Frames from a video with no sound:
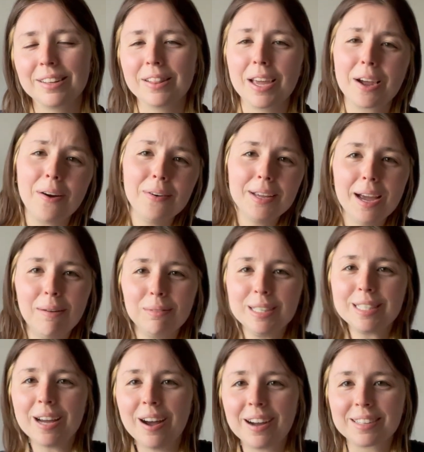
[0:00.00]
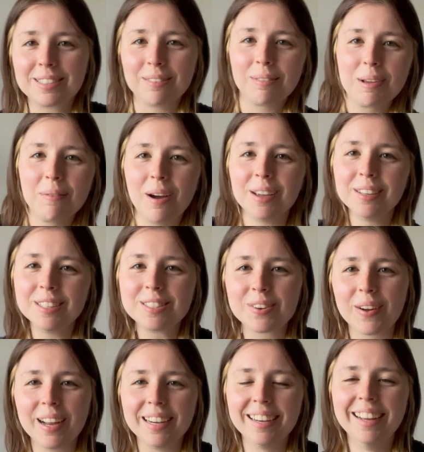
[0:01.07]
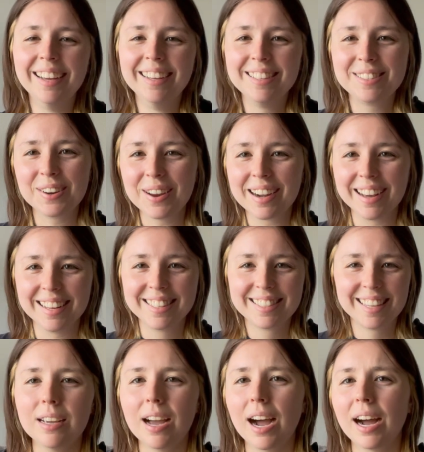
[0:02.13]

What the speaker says: They're like, oh yeah, we talked and we want you to join us.